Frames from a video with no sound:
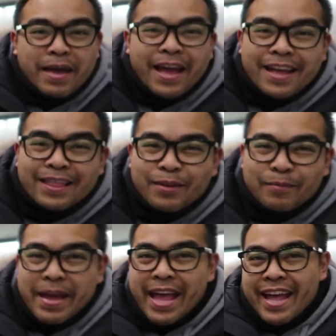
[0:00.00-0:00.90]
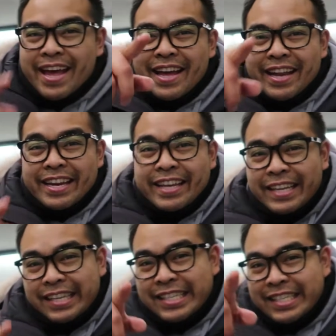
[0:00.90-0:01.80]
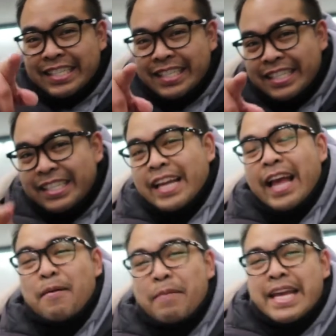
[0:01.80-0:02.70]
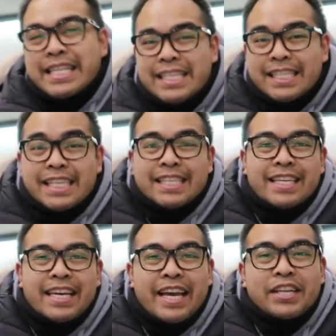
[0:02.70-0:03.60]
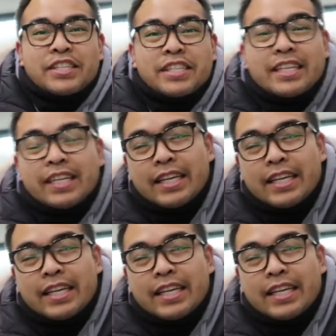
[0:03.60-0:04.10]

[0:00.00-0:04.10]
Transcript: Mad the Man. Mad the Man? M-A-D-D-T-H.